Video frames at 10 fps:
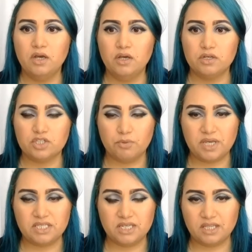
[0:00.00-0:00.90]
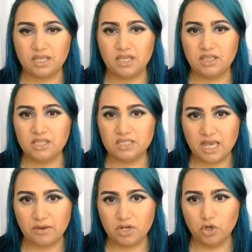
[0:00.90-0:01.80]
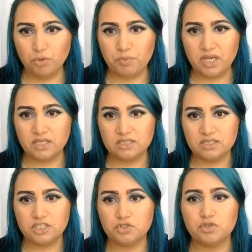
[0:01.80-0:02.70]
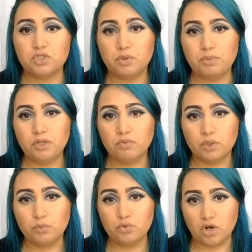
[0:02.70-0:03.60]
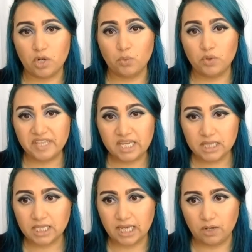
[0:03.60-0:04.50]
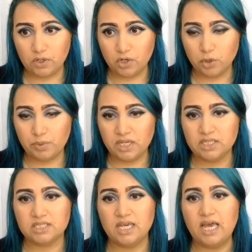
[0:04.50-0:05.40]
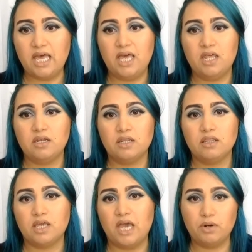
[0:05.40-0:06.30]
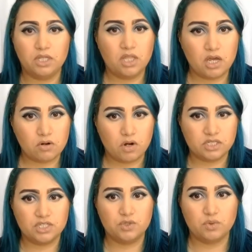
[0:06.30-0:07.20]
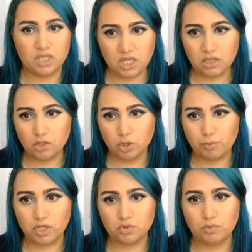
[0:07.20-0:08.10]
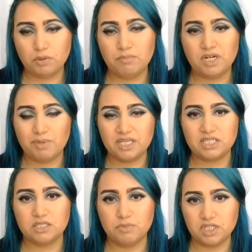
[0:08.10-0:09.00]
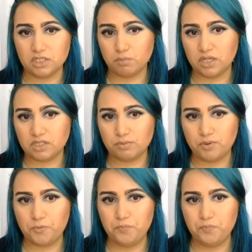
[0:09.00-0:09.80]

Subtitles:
So basically, these county groupings, districts would be drawn within the county groupings, and the county line crossings within the groupings would be minimized as much as possible.